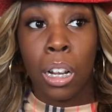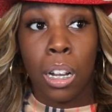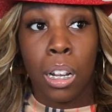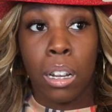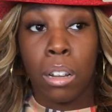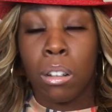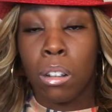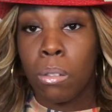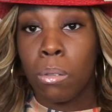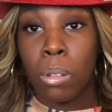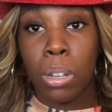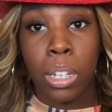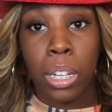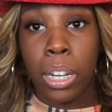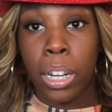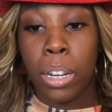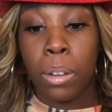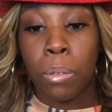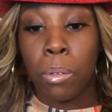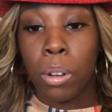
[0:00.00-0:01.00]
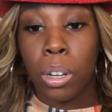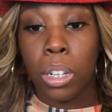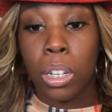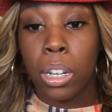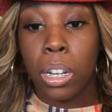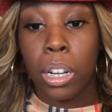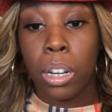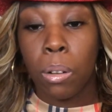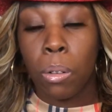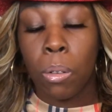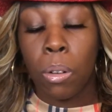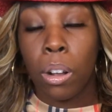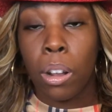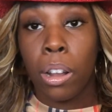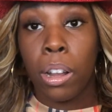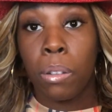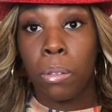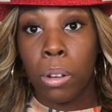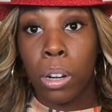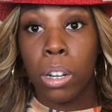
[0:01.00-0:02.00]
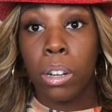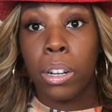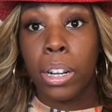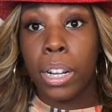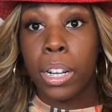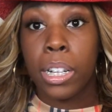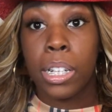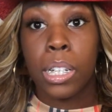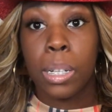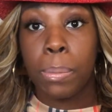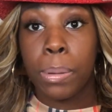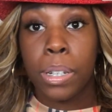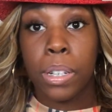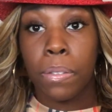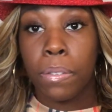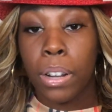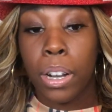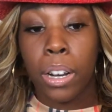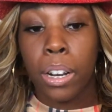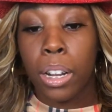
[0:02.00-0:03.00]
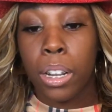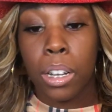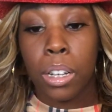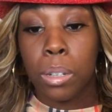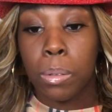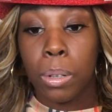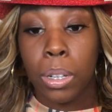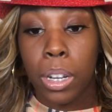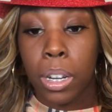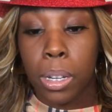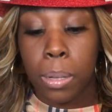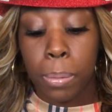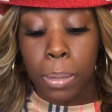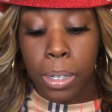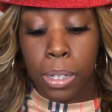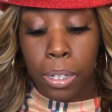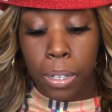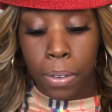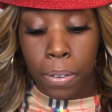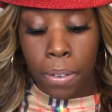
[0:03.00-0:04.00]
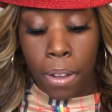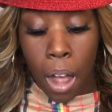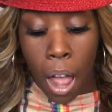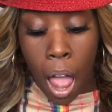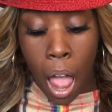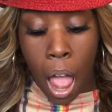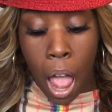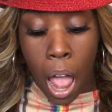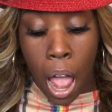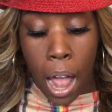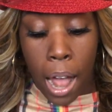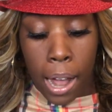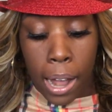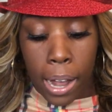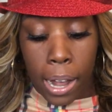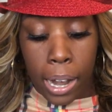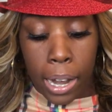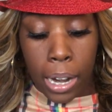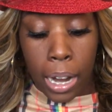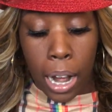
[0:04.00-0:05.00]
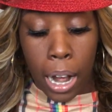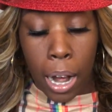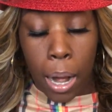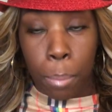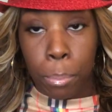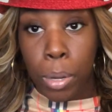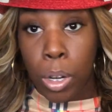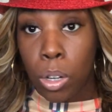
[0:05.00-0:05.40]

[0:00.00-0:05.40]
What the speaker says: You can really eat real inexpensive there. Nothing's really expensive. And the